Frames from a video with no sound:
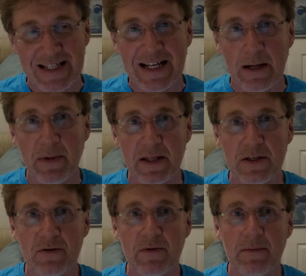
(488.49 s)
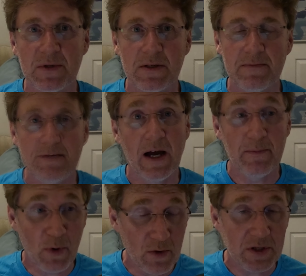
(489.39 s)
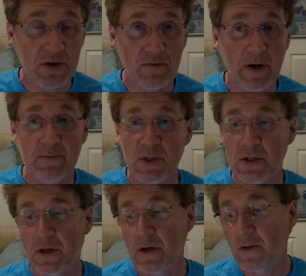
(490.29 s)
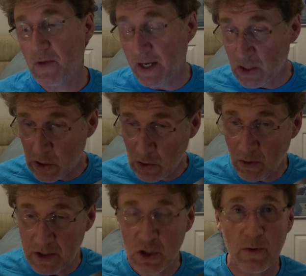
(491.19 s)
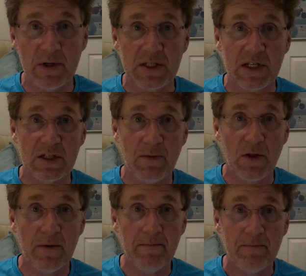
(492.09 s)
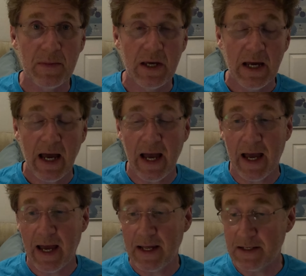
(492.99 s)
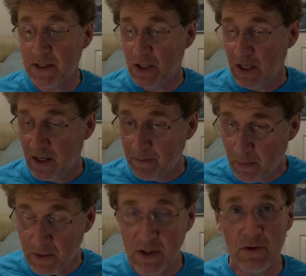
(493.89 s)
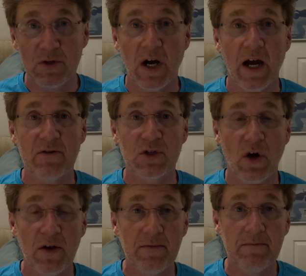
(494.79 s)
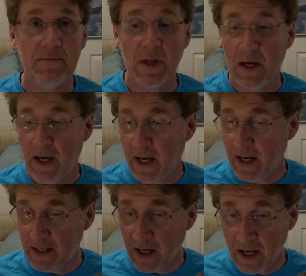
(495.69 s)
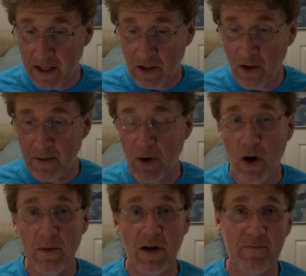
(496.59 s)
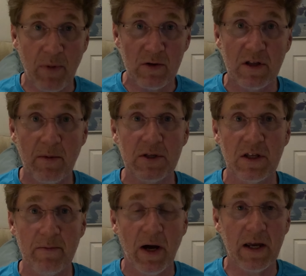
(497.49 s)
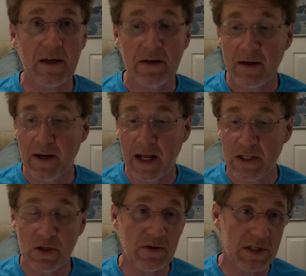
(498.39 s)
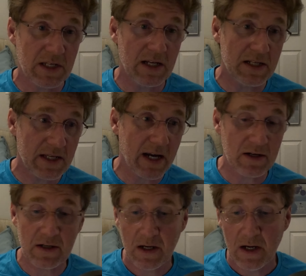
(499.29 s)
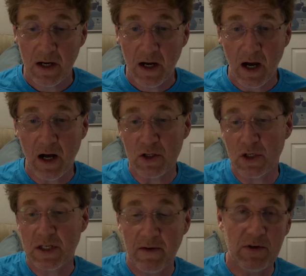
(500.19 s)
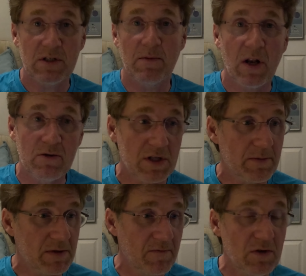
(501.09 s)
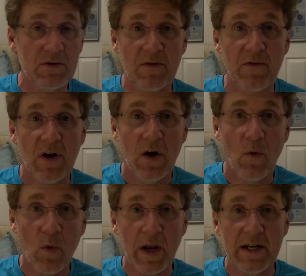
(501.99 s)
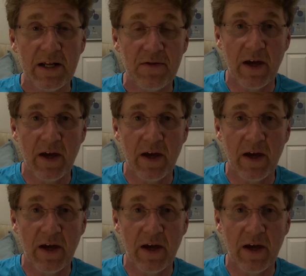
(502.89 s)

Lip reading: I'll buy the new rims. I bought the new rims. They installed the tubeless system on them, and put the new tires on, and I got them home and I've bolted them onto the bike. And as you can see in a second, I'll just give you some close-ups and views of what I did